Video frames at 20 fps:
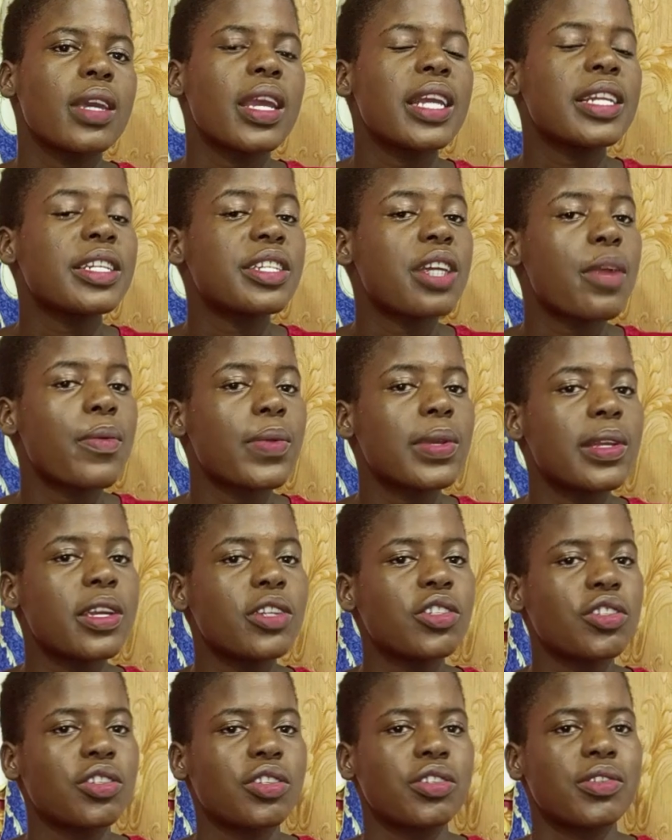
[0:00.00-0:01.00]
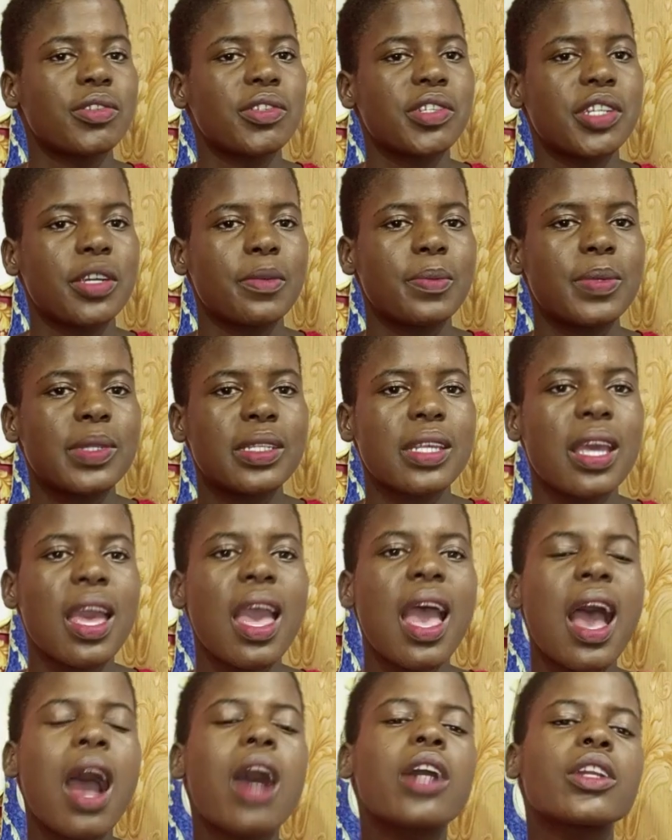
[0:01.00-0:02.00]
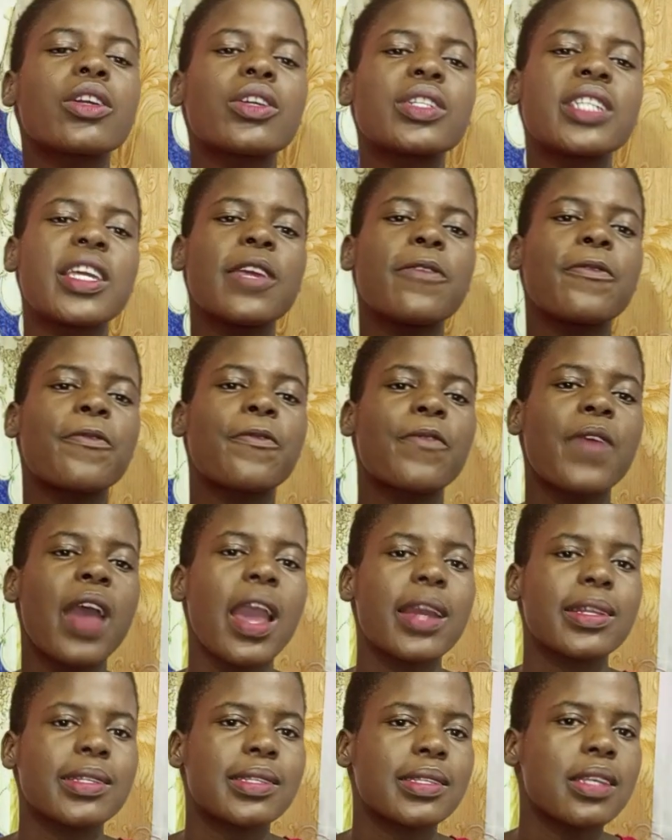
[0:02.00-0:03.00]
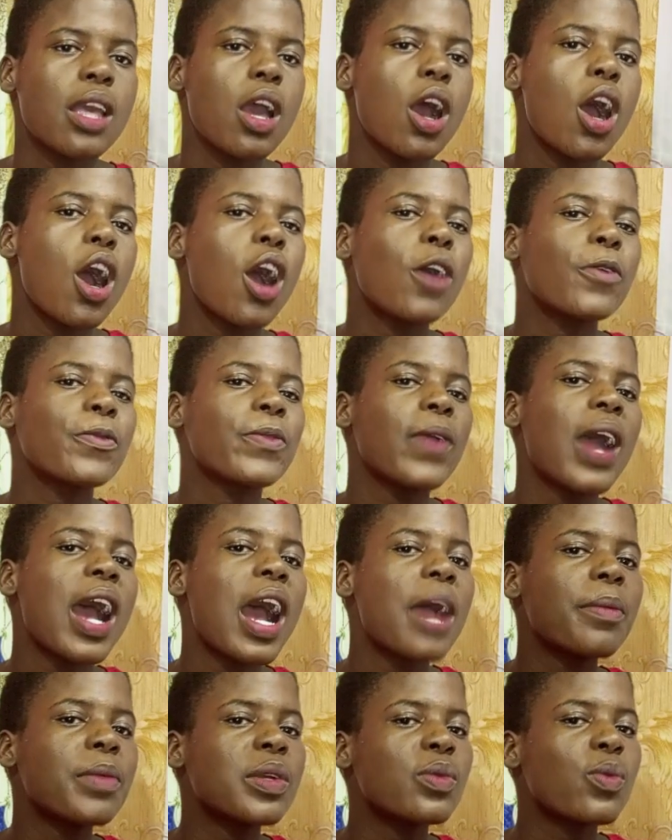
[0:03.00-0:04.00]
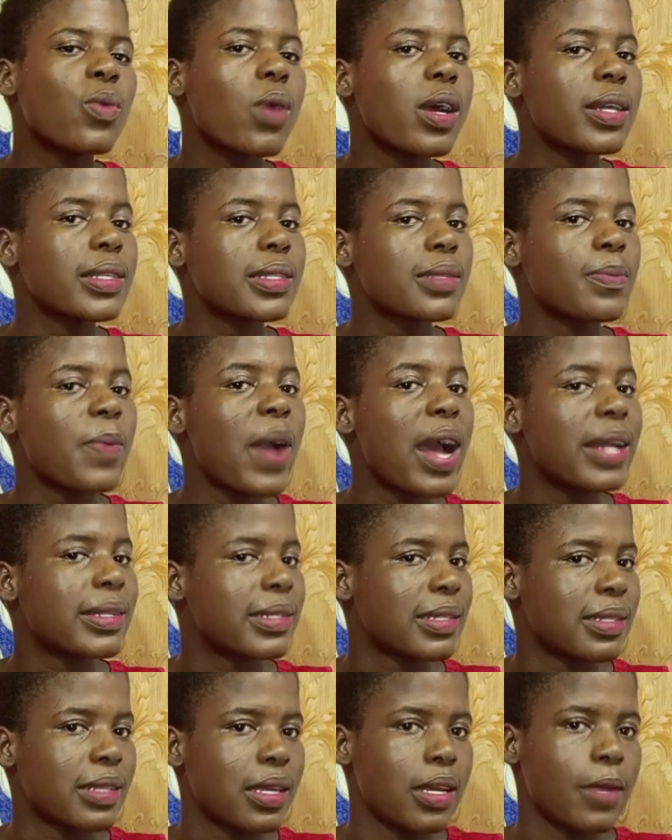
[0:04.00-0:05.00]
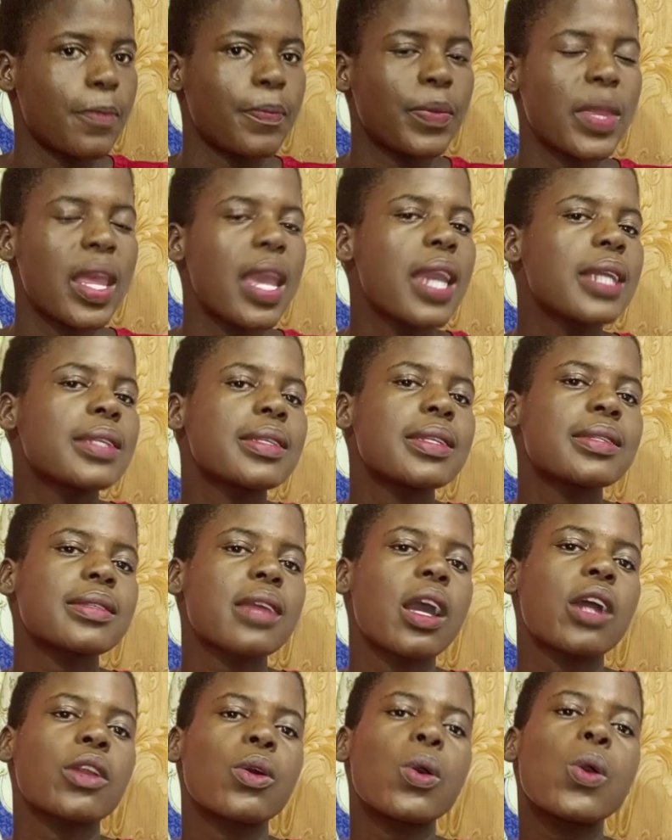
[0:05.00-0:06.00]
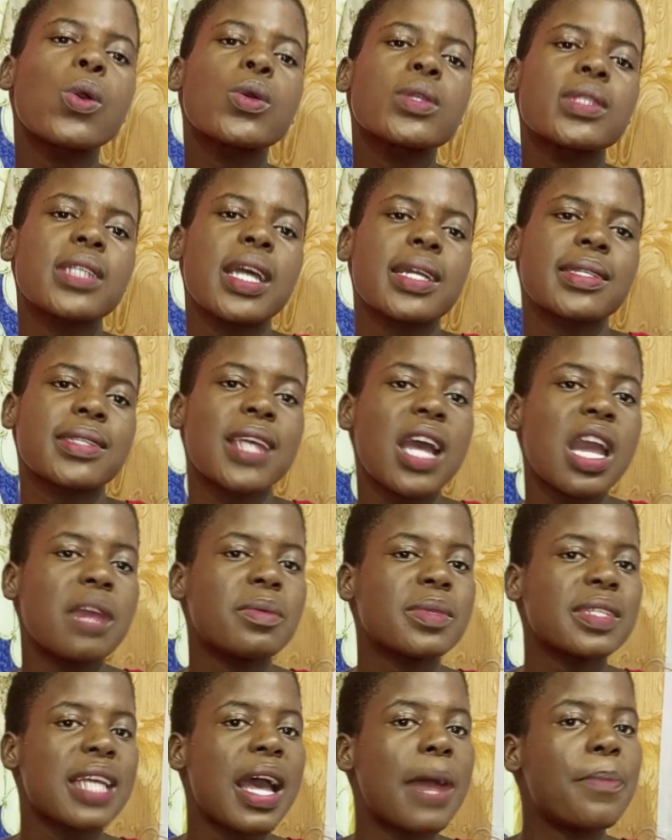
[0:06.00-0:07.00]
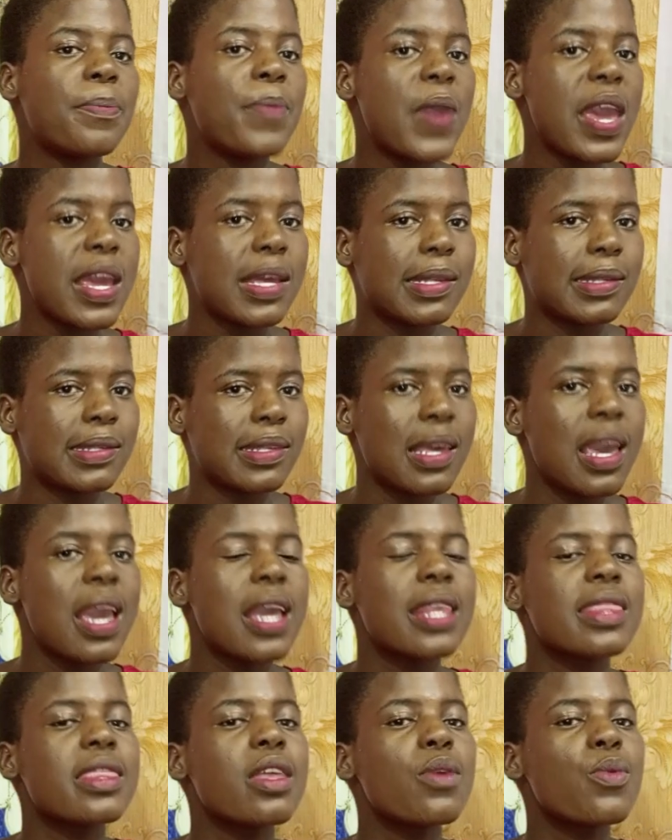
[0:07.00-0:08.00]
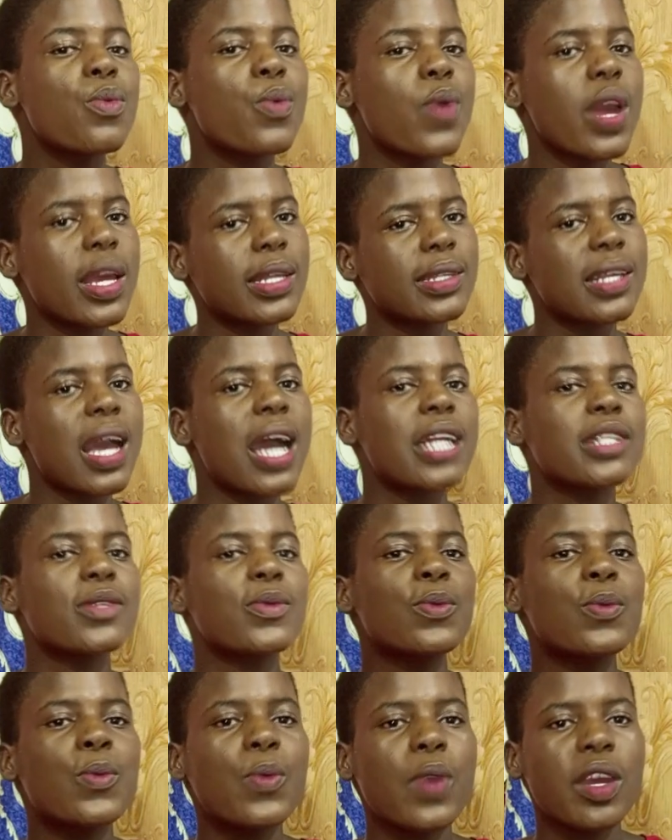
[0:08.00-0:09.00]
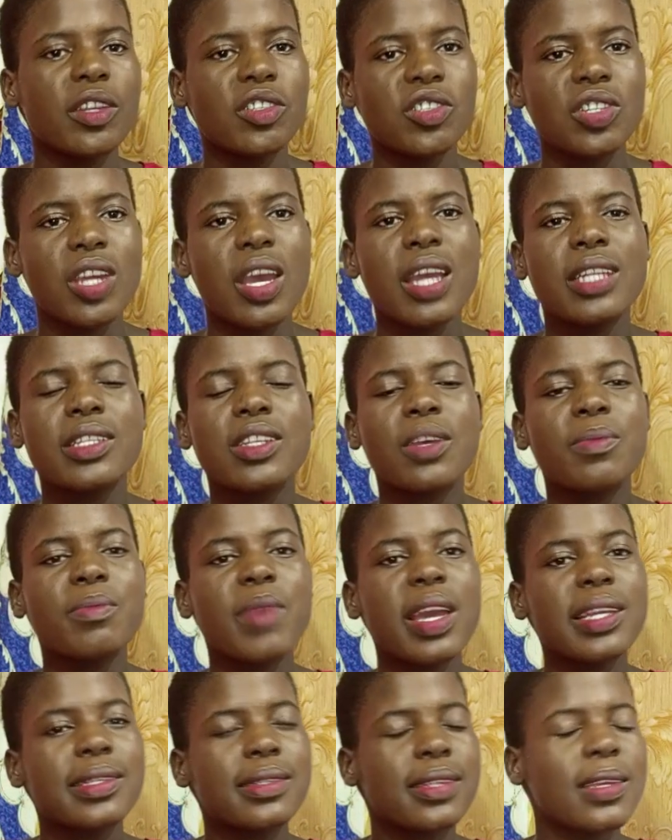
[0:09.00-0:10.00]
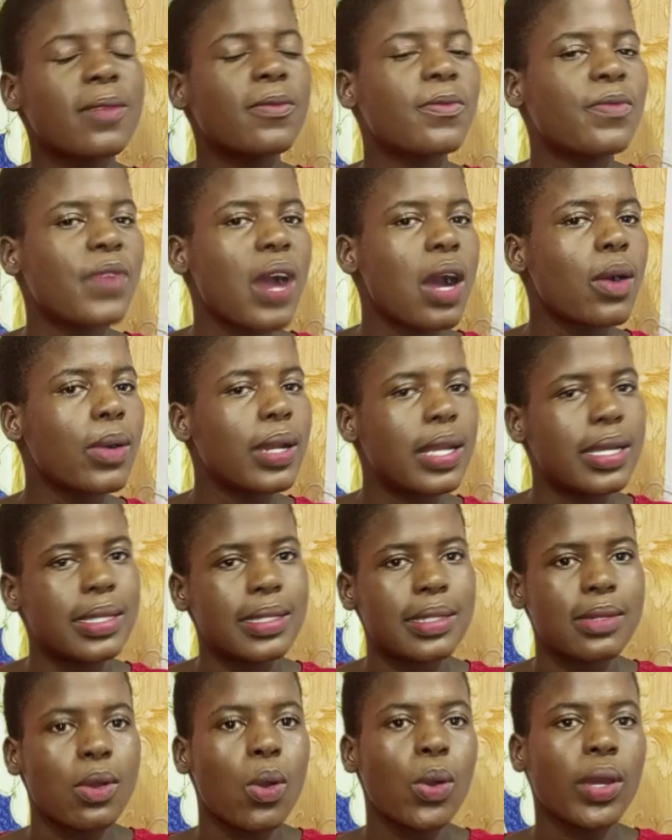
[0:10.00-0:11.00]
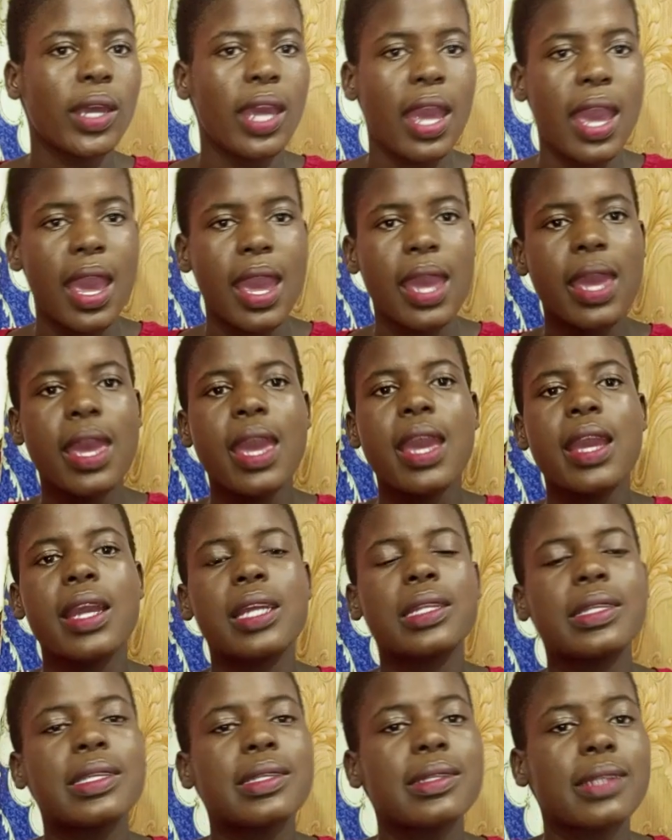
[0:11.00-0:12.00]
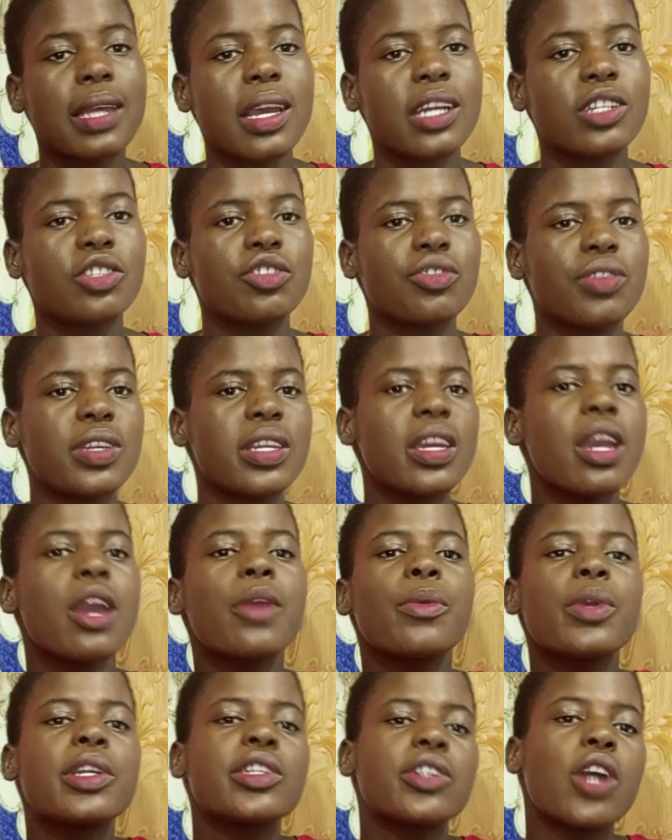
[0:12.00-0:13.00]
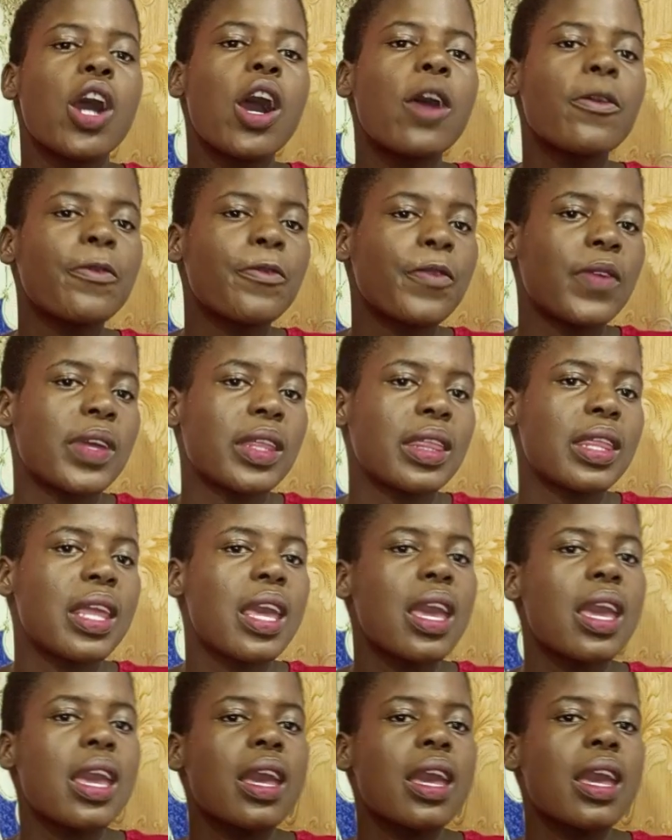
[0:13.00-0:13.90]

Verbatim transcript: in their relationships and on the effects of harming one's partner. This can also at times abate the rate at which domestic violence occurs in this country, which often